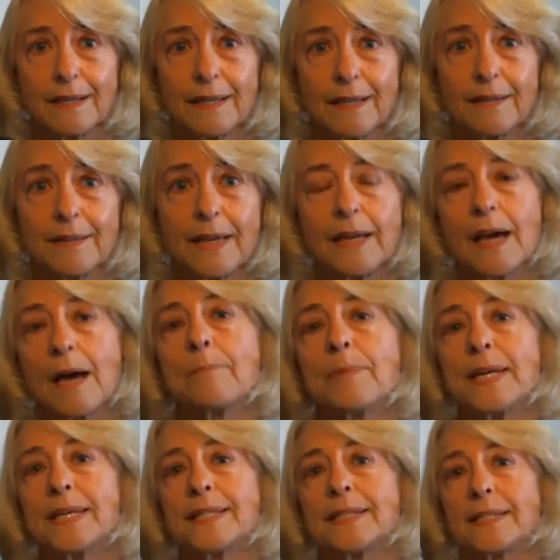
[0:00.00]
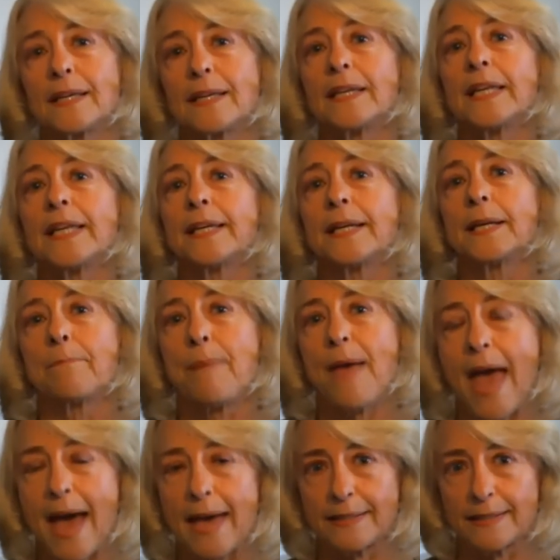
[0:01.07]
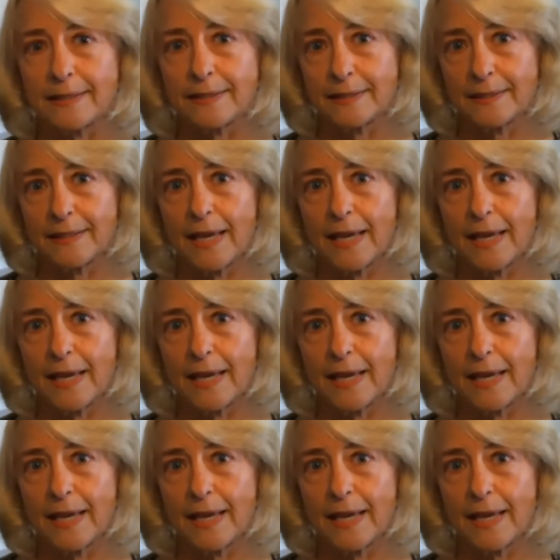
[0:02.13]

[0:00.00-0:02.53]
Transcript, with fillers: that companies needed a patent,